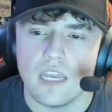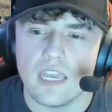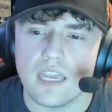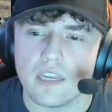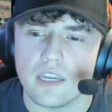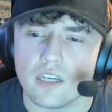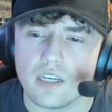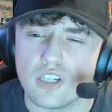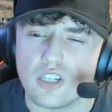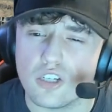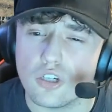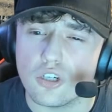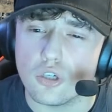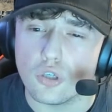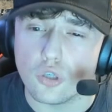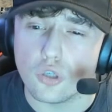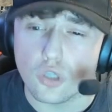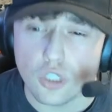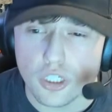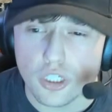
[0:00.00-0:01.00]
it
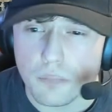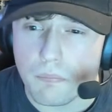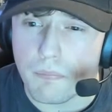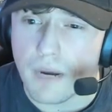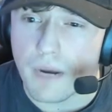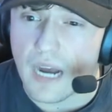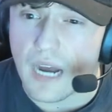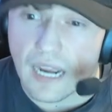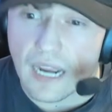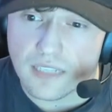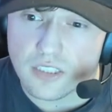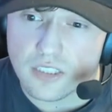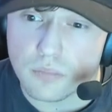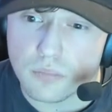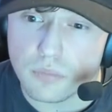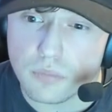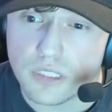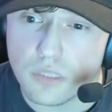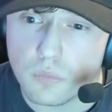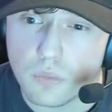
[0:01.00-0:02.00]
could
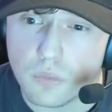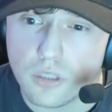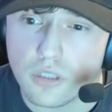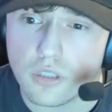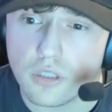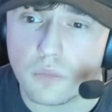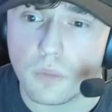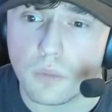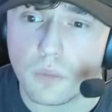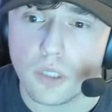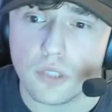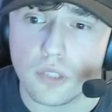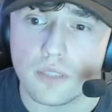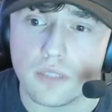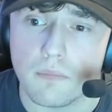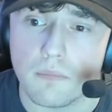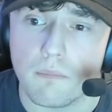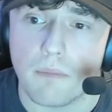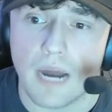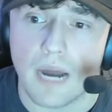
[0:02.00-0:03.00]
possibly work where you
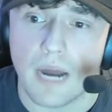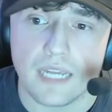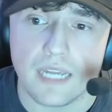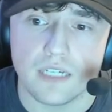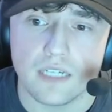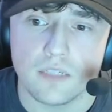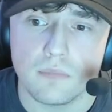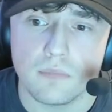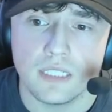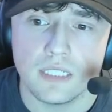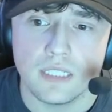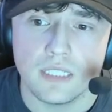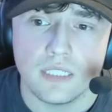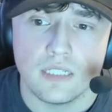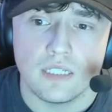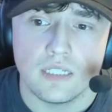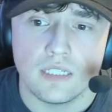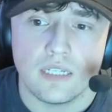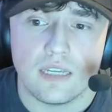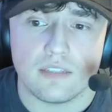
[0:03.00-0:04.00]
can buy them
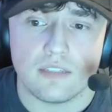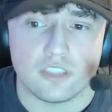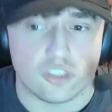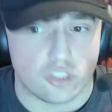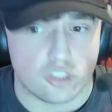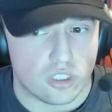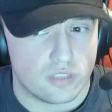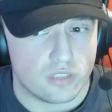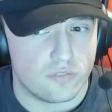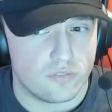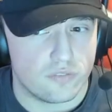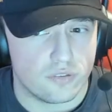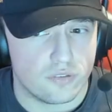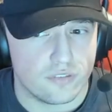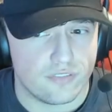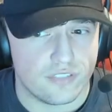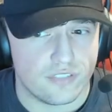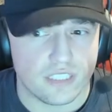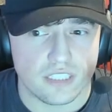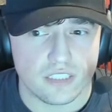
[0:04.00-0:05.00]
just for the
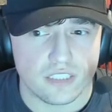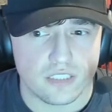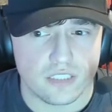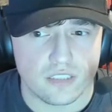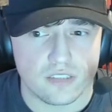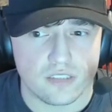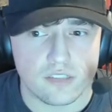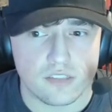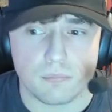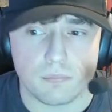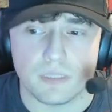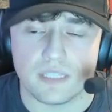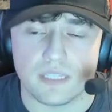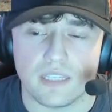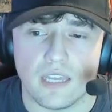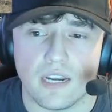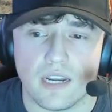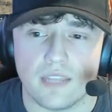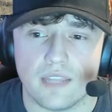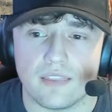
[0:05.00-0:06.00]
figures, but
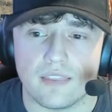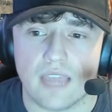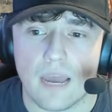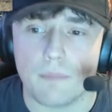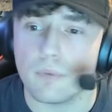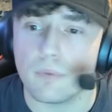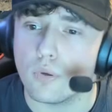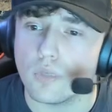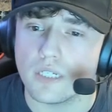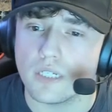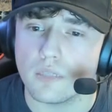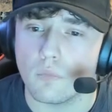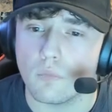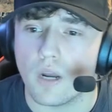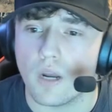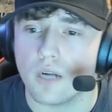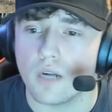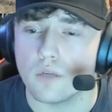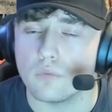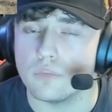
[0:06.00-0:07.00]
then at that point,
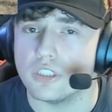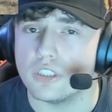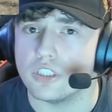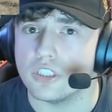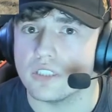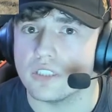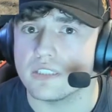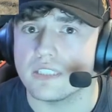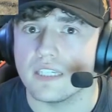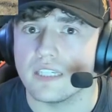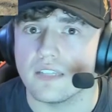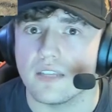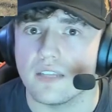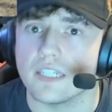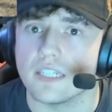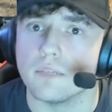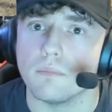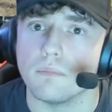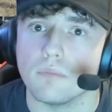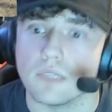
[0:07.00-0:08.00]
why don't we just get
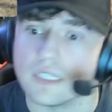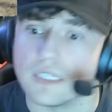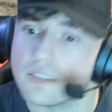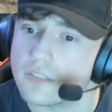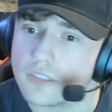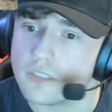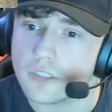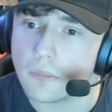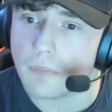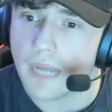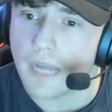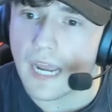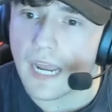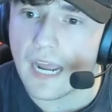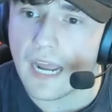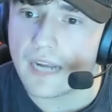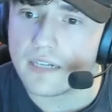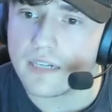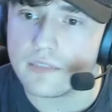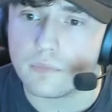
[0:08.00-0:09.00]
like a blister
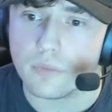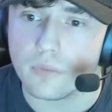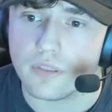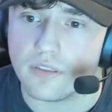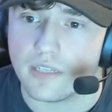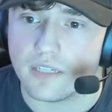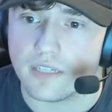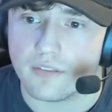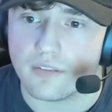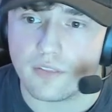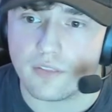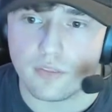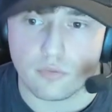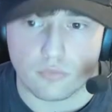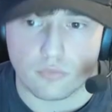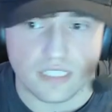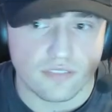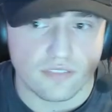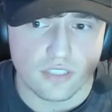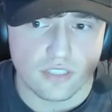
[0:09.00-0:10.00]
pack with like
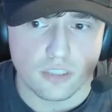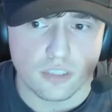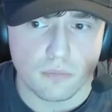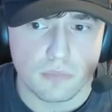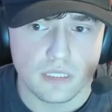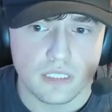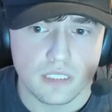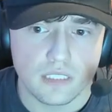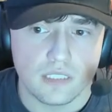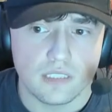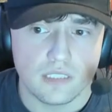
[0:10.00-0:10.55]
3 of them?